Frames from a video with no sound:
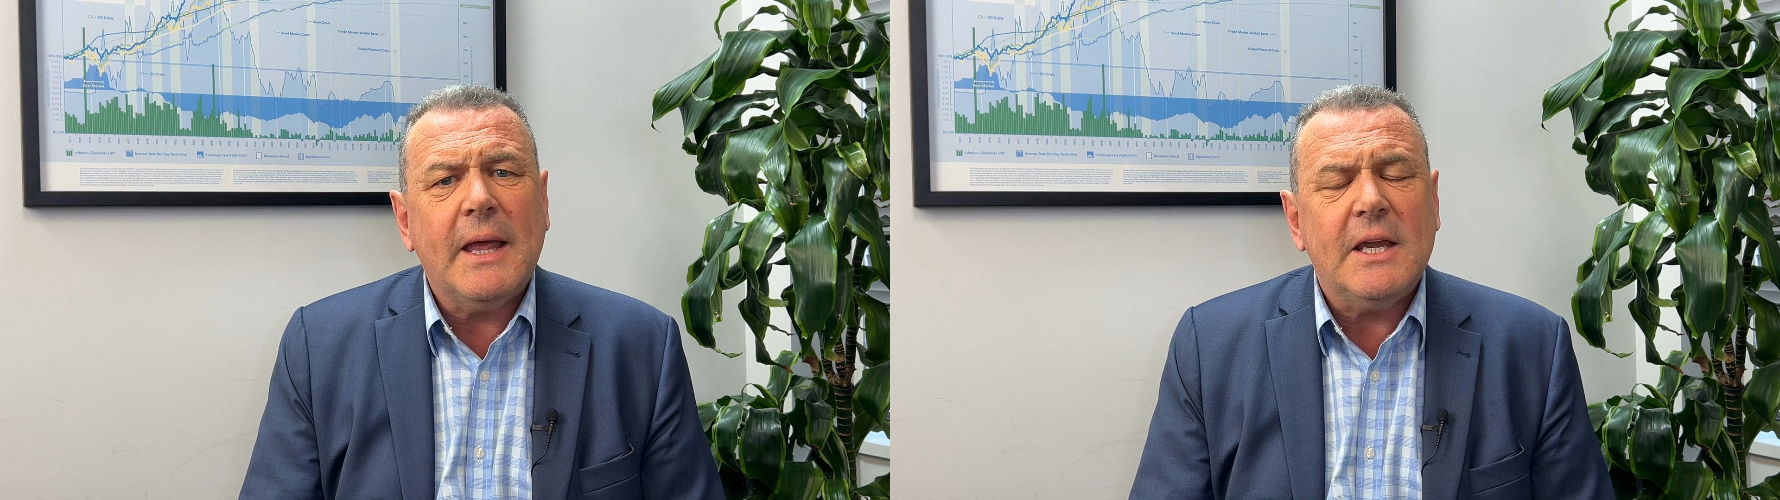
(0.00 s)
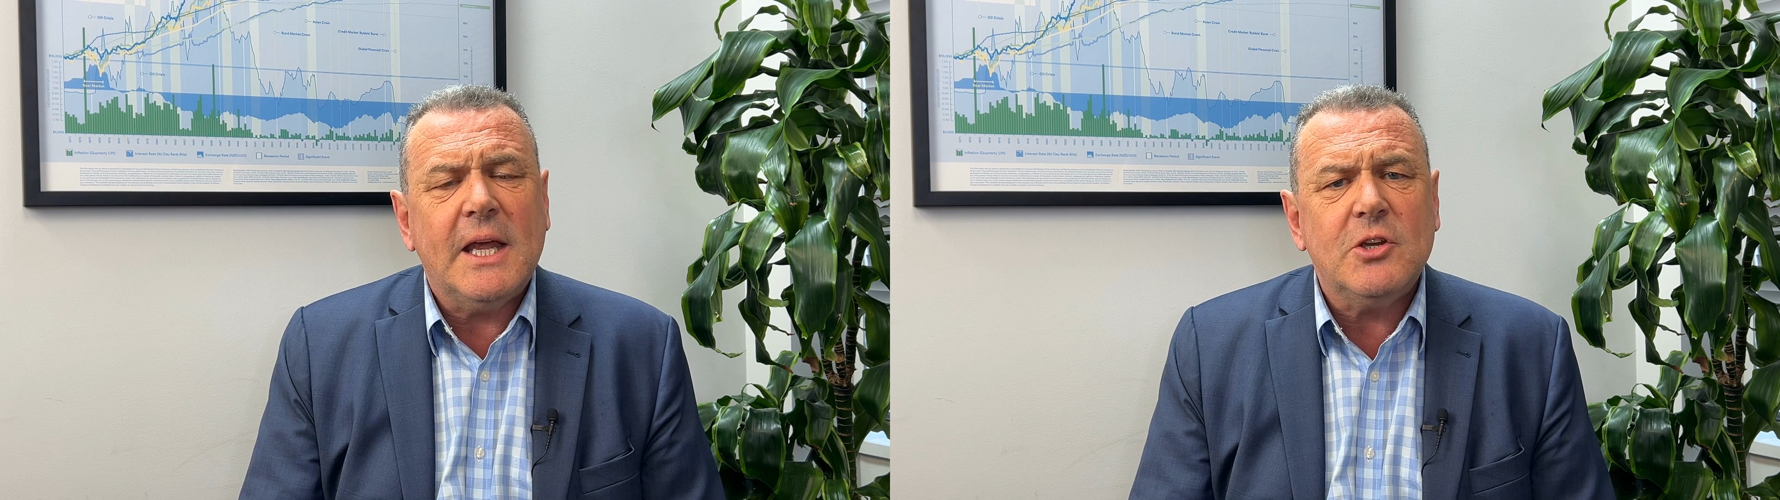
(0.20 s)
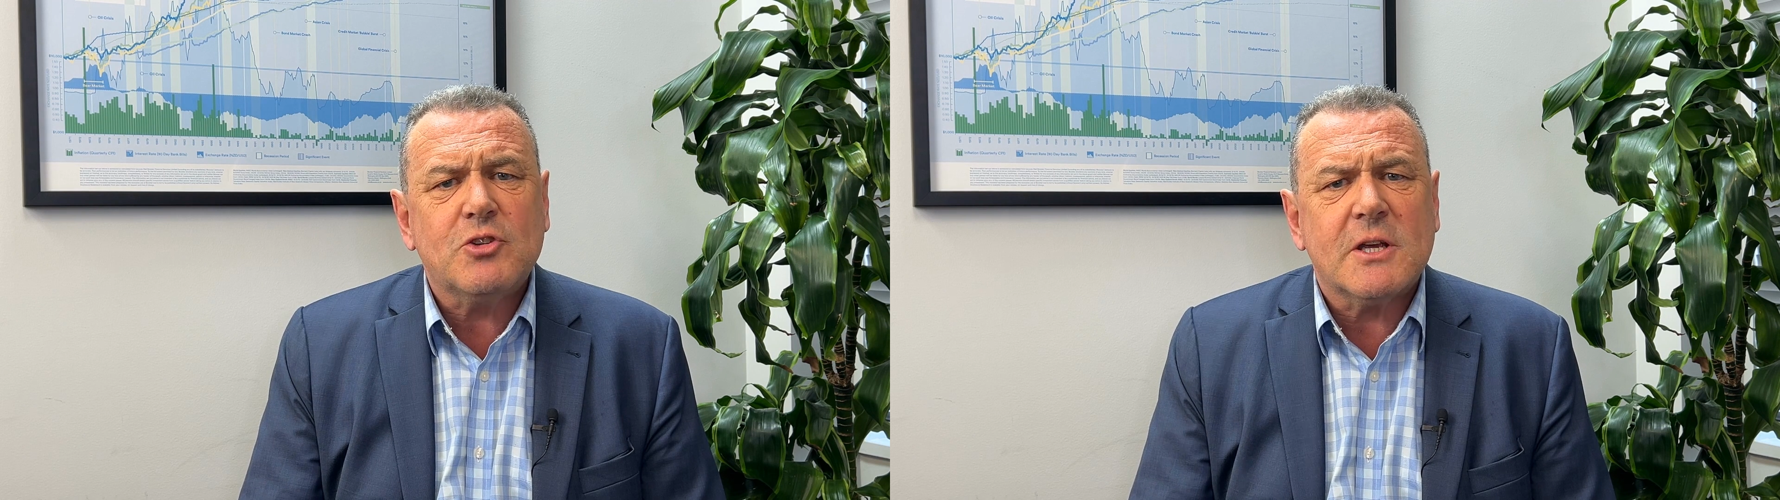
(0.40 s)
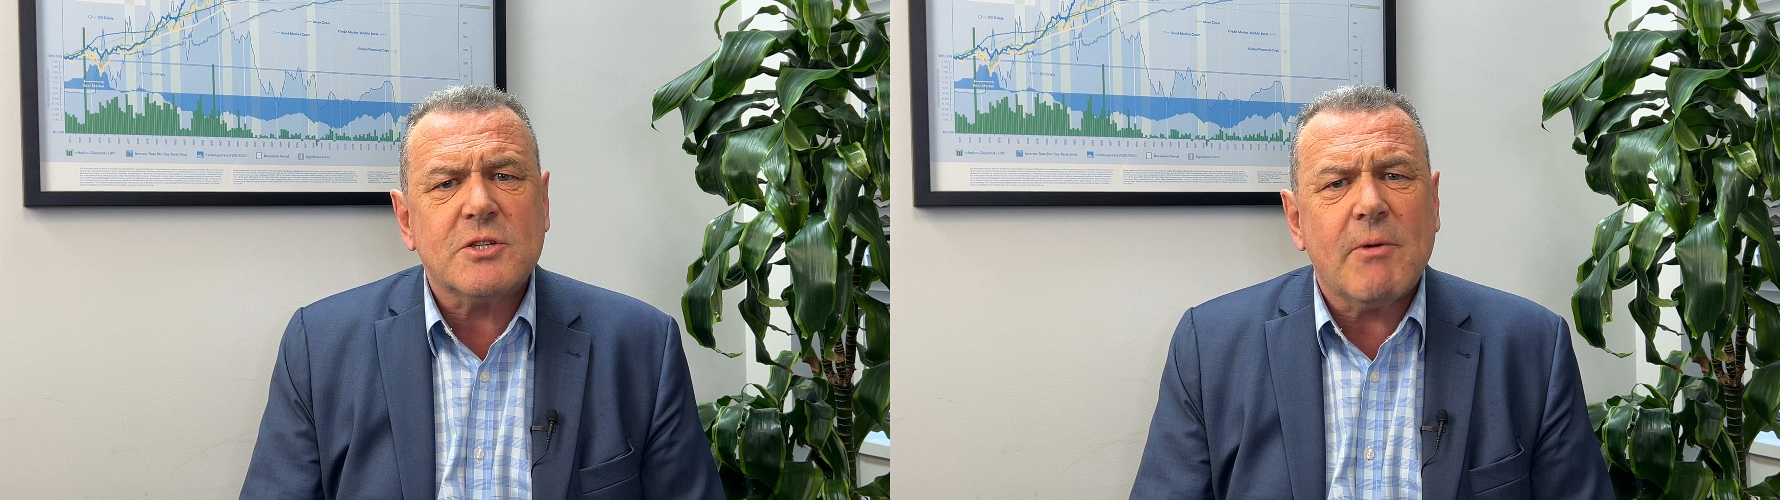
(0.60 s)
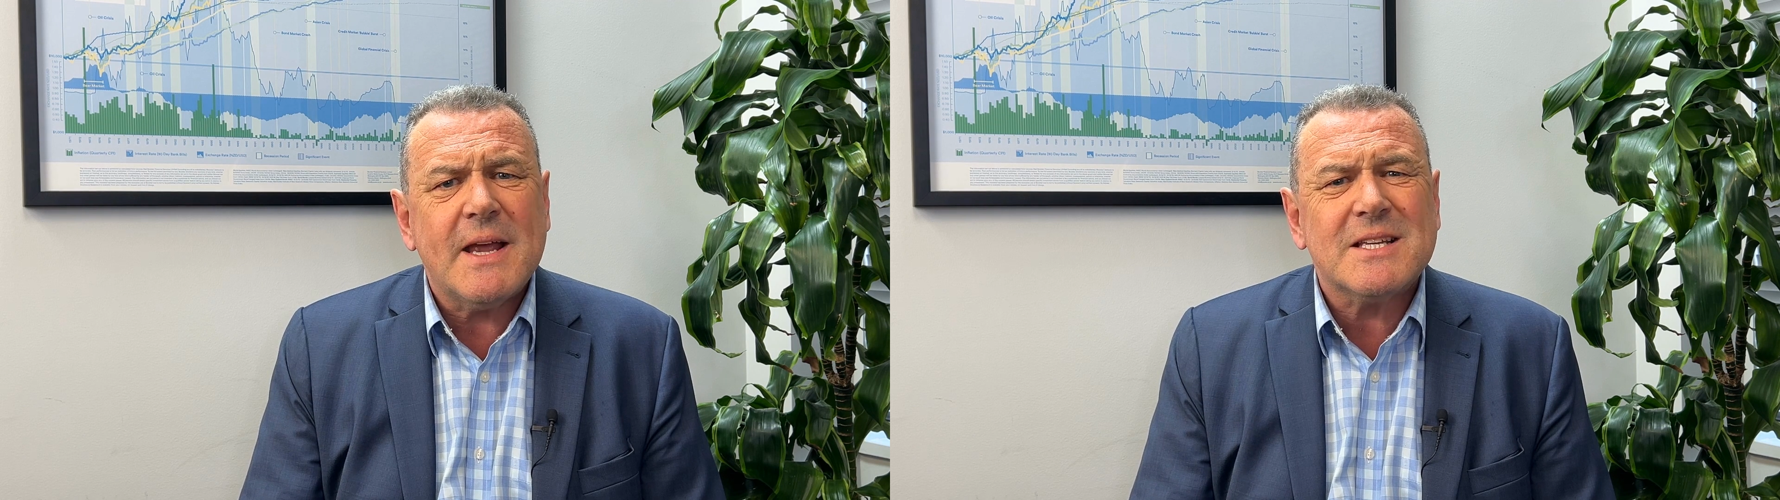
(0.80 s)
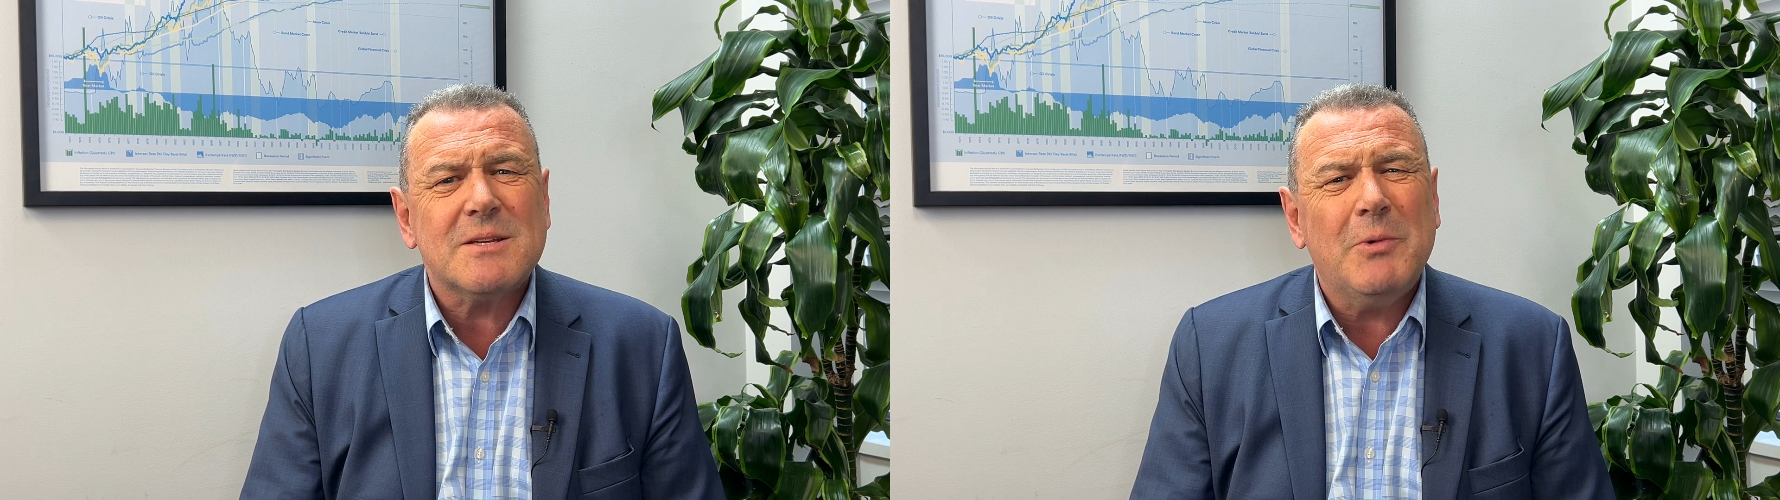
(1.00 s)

in interest rates,